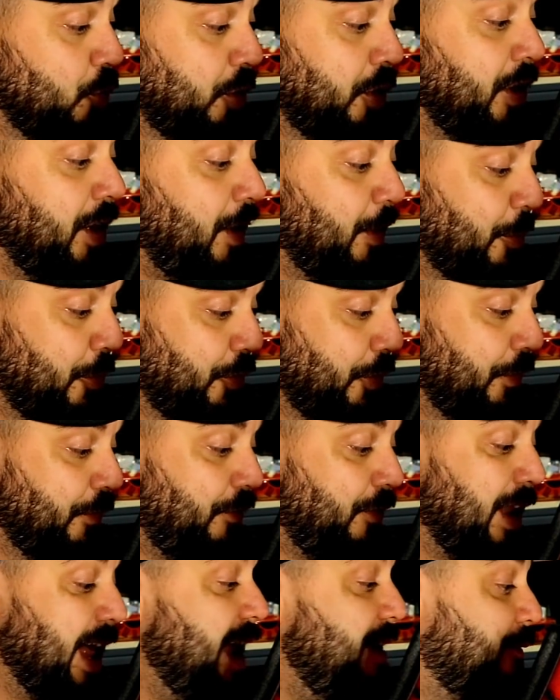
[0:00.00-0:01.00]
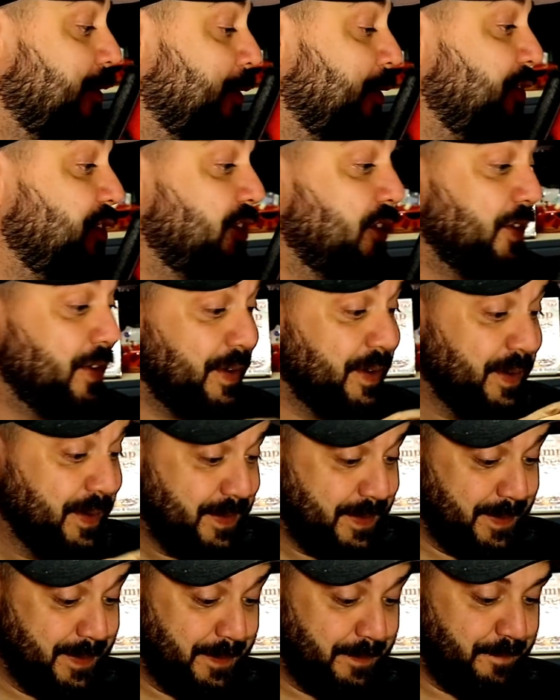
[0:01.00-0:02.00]
colors and flavors.
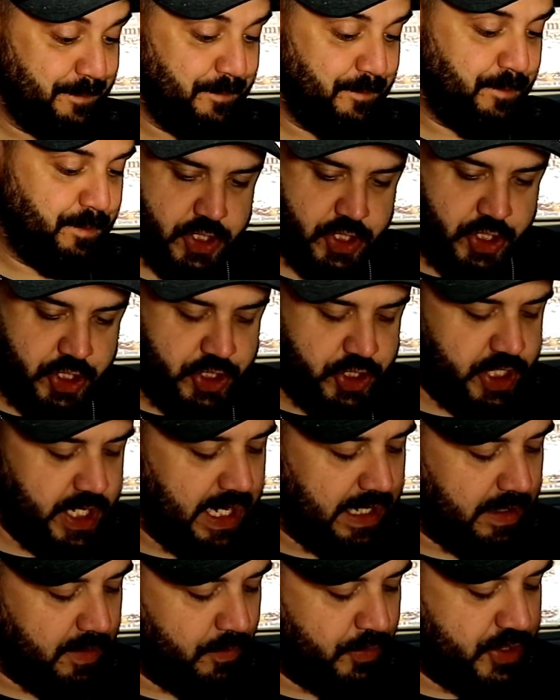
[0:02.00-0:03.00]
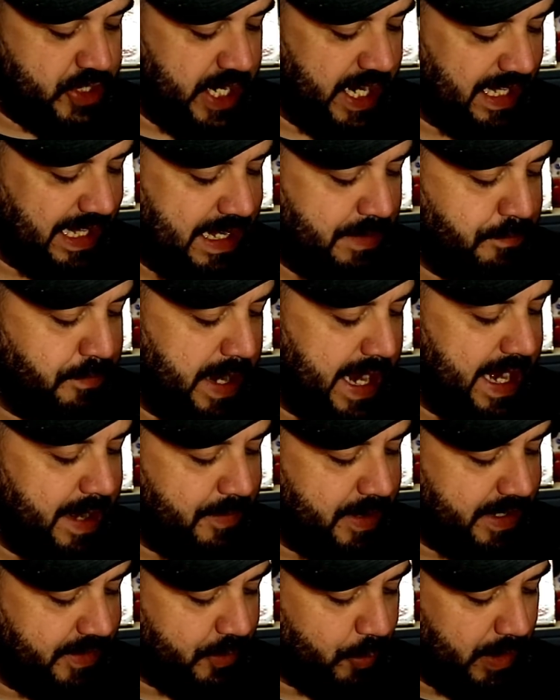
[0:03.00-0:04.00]
Jell jelly
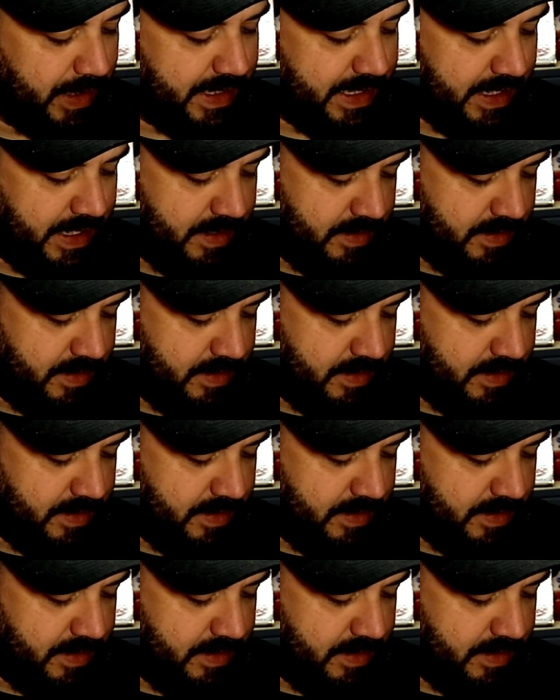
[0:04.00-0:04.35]
babies? What the?